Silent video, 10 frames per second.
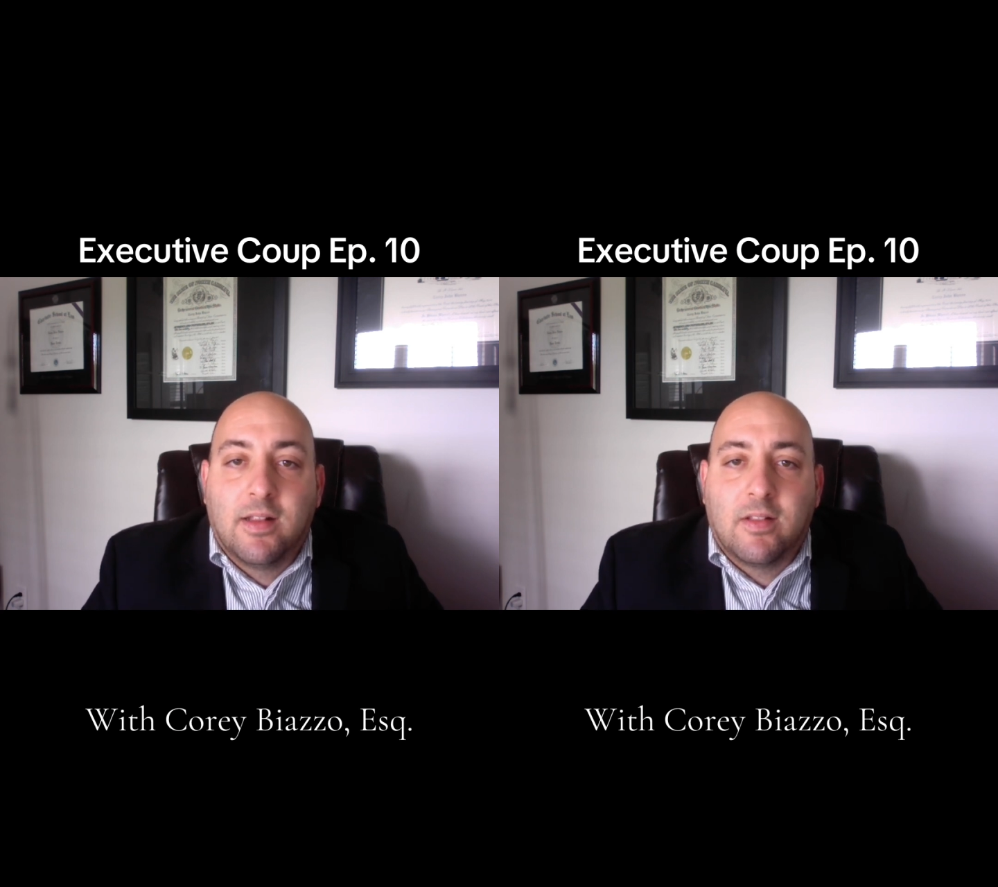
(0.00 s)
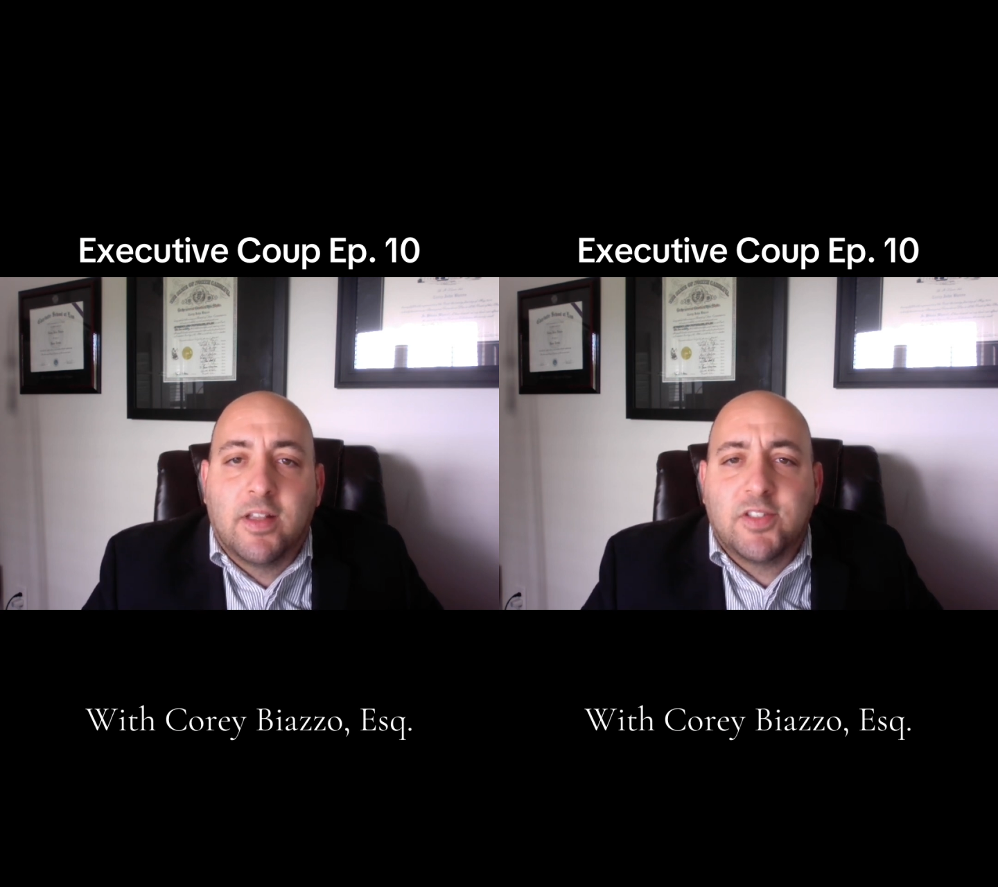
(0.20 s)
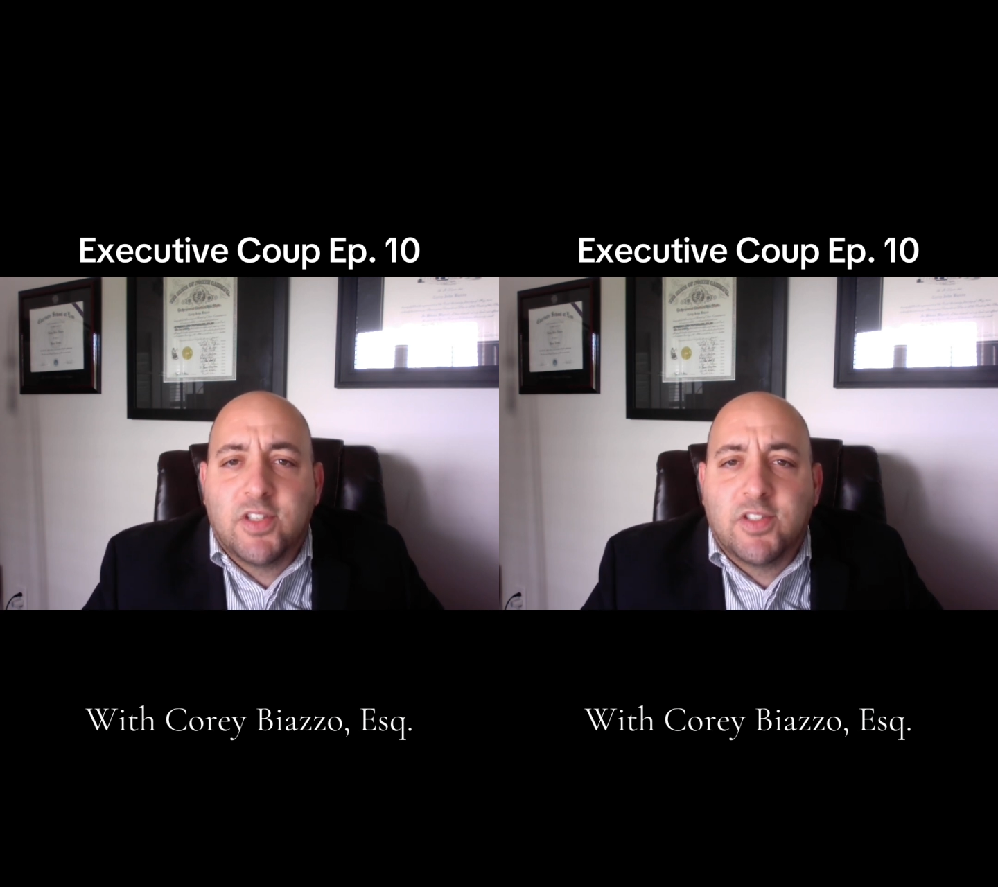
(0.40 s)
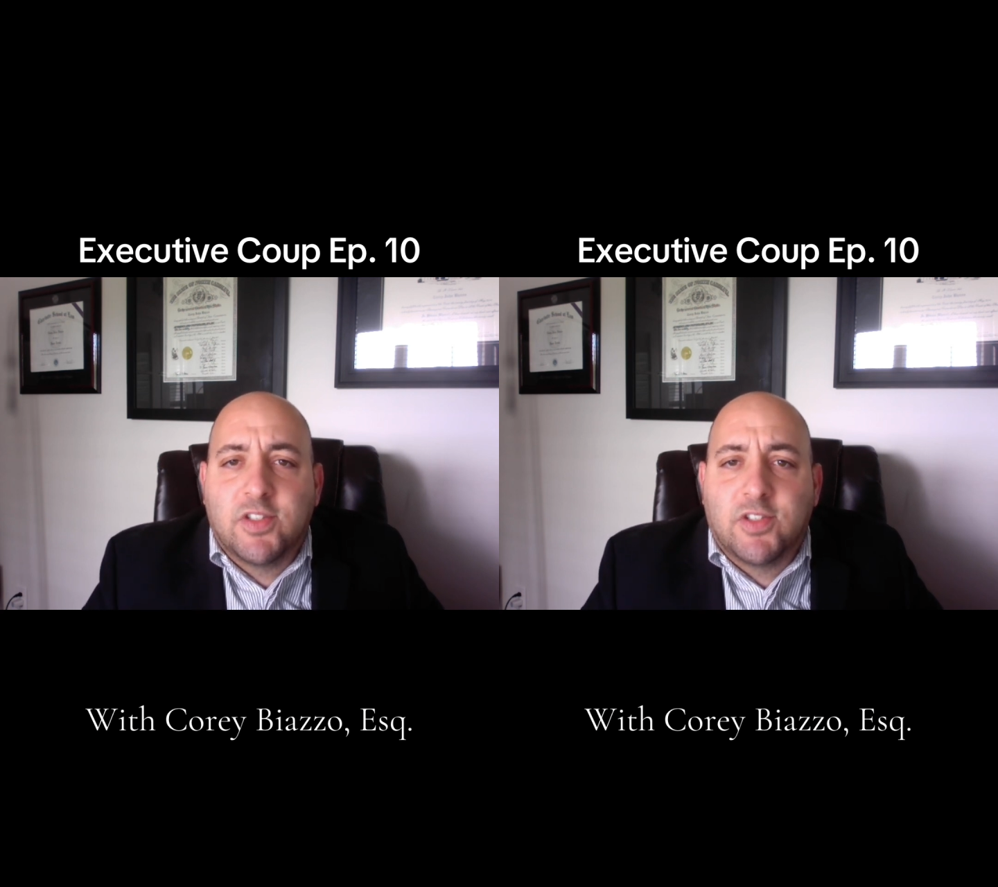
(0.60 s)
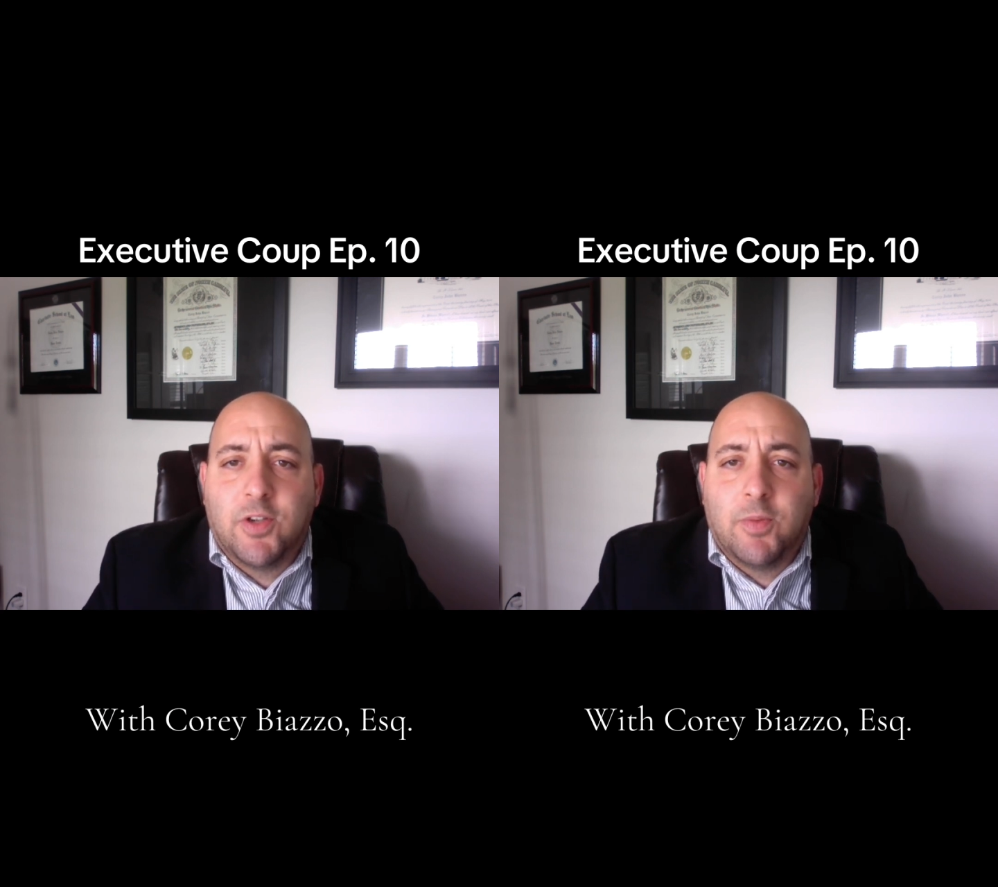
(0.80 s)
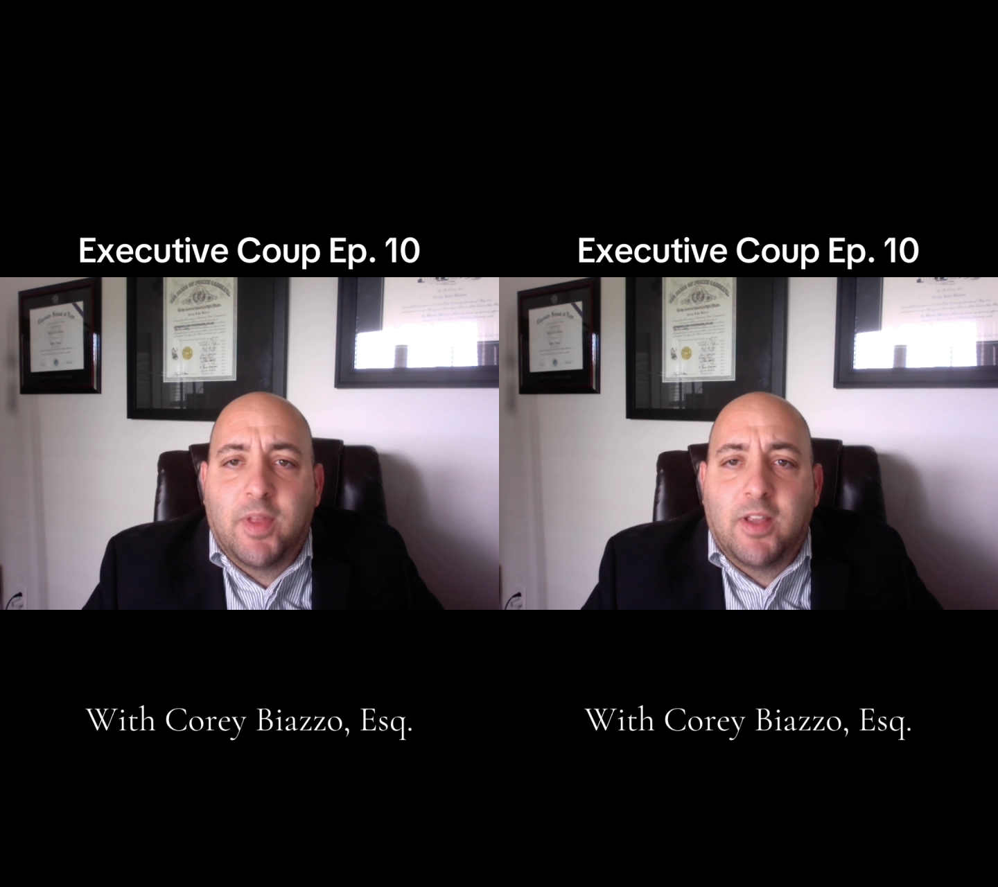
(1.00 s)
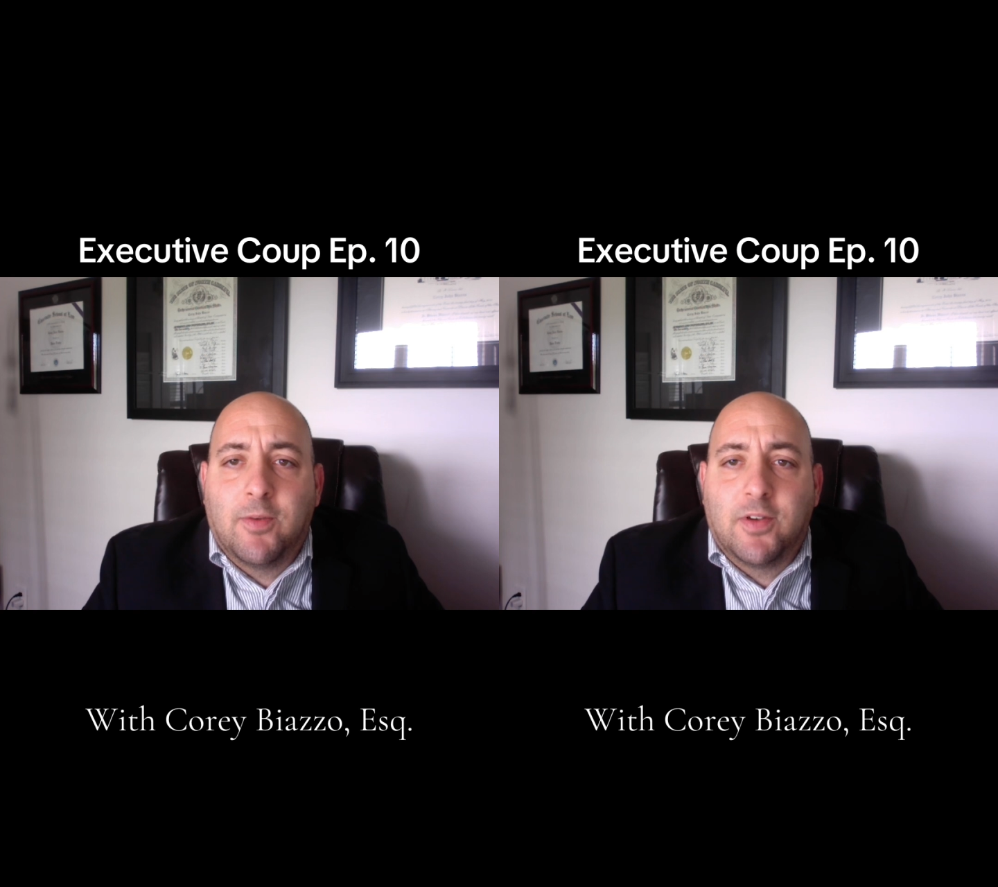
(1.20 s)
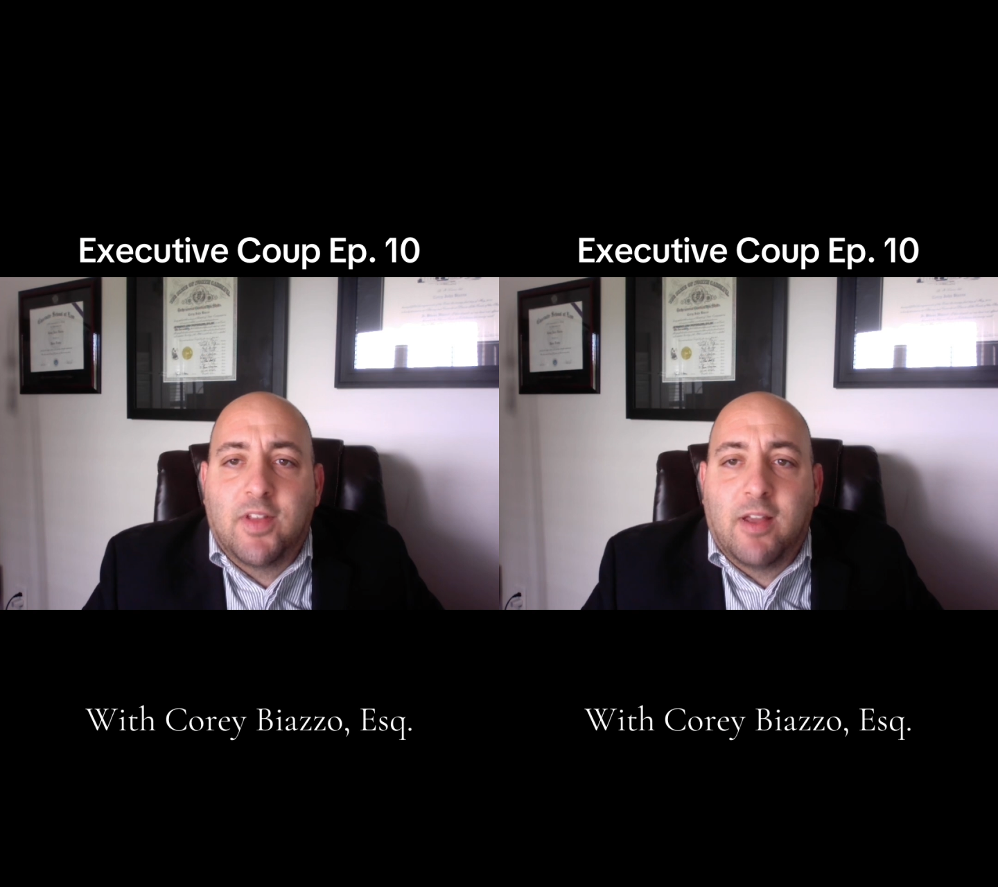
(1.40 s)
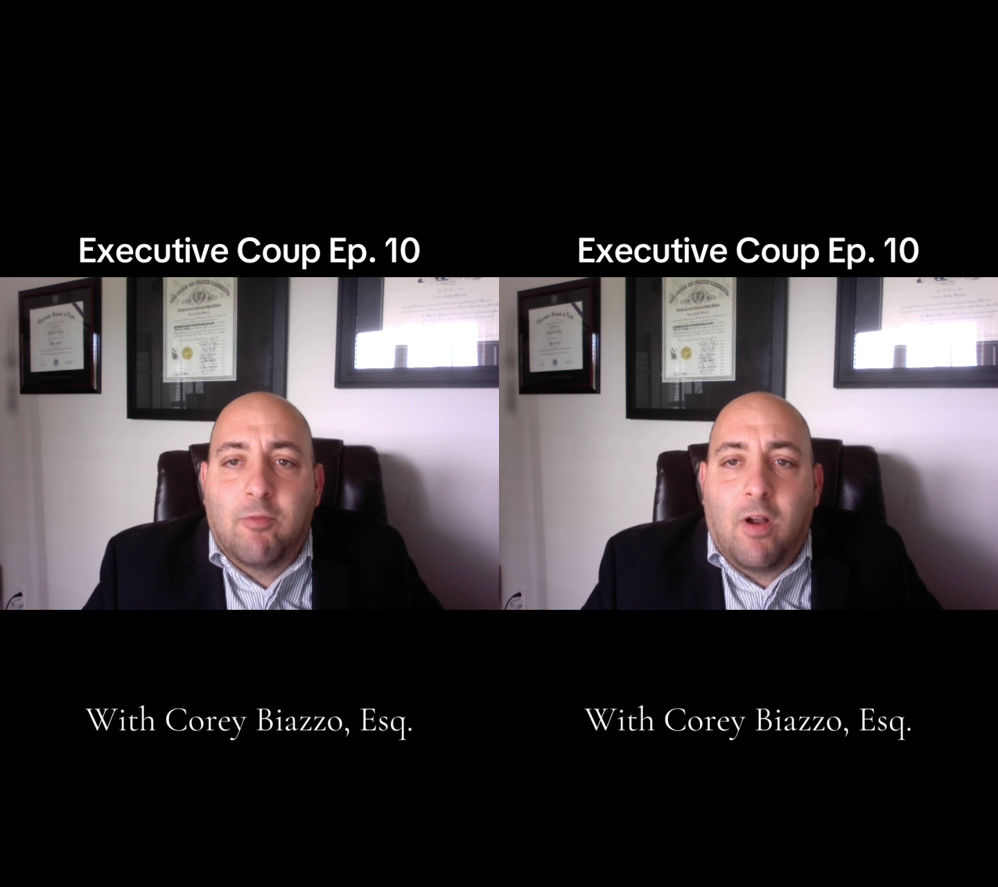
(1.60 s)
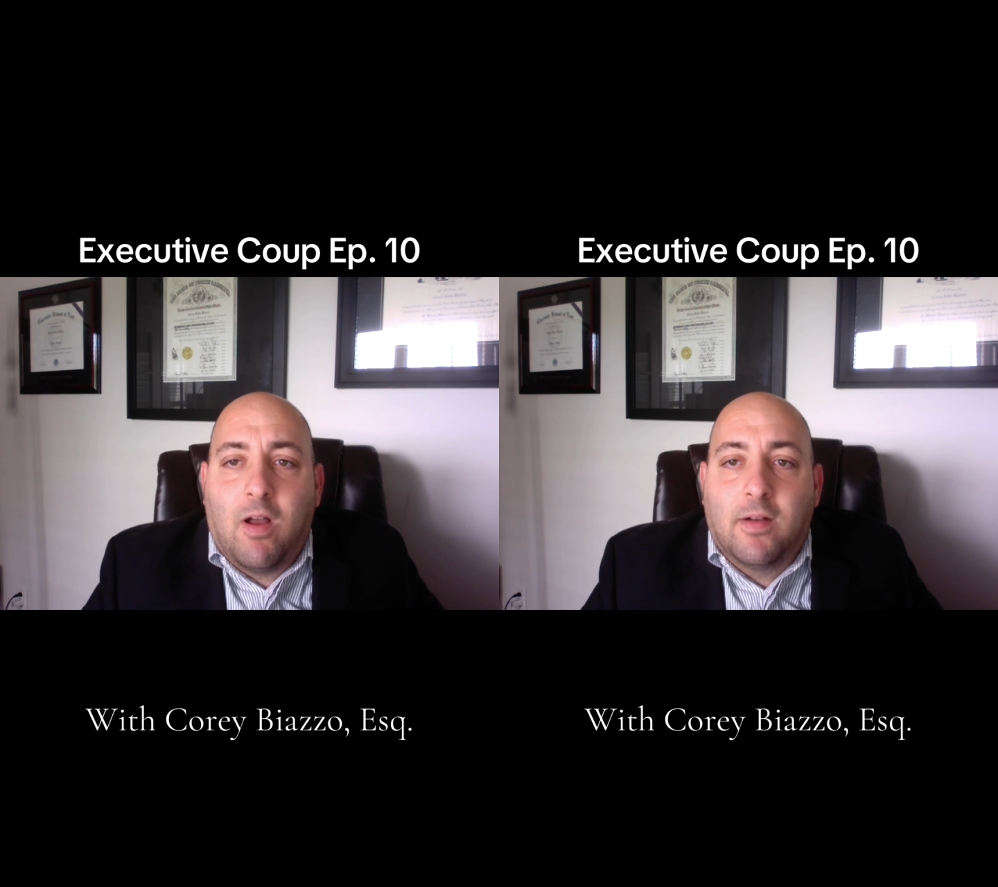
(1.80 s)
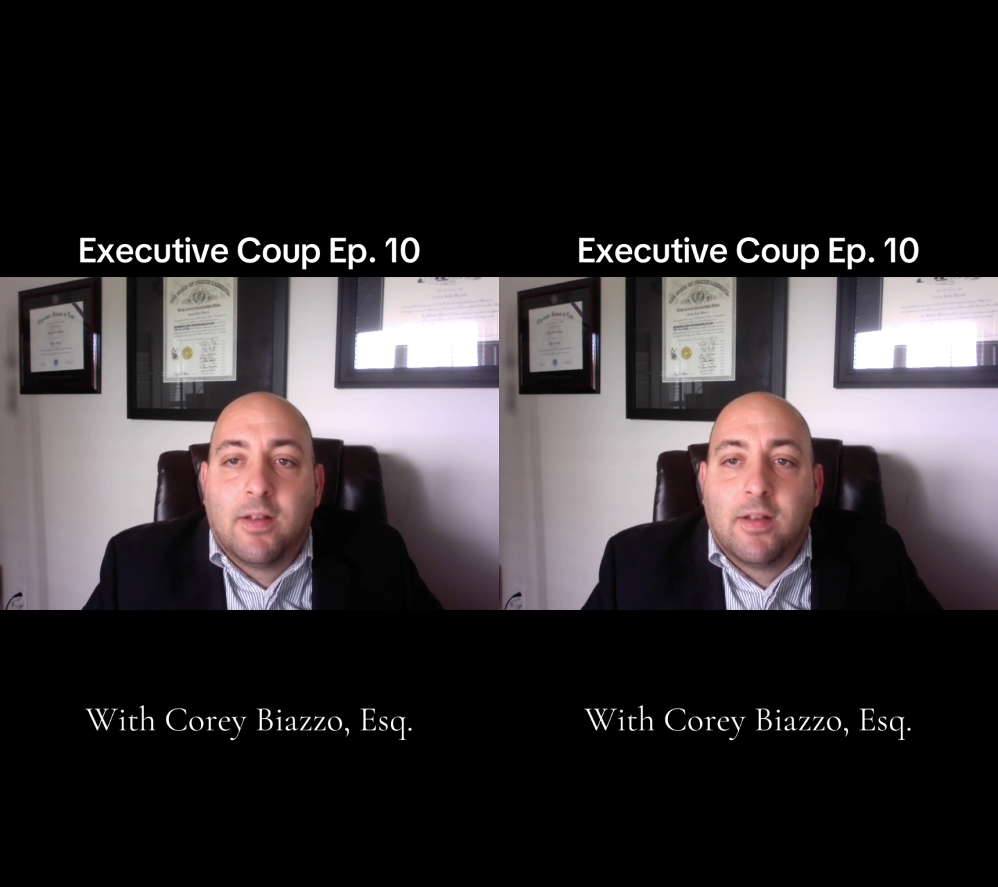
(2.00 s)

"Let's just assume that you are dead wrong.